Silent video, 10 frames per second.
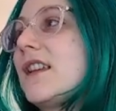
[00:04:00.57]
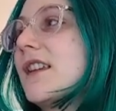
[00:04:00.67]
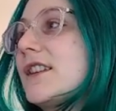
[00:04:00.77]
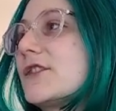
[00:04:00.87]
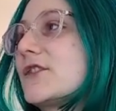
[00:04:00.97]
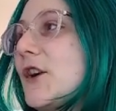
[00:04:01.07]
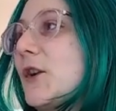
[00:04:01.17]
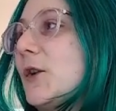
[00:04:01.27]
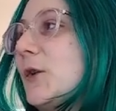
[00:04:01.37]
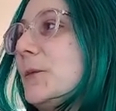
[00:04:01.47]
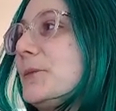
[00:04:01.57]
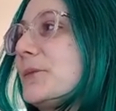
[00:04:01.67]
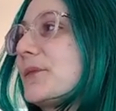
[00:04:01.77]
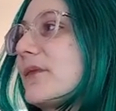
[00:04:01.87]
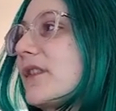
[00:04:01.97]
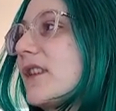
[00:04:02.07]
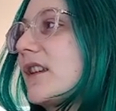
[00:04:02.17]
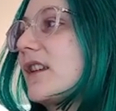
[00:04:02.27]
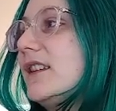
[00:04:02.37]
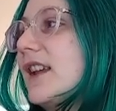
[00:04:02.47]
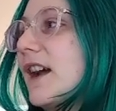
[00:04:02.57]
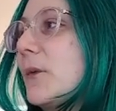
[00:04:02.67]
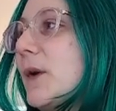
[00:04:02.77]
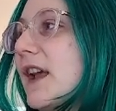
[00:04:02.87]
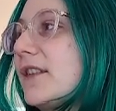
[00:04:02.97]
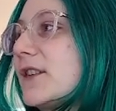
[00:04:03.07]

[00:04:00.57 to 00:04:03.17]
So yeah, we had this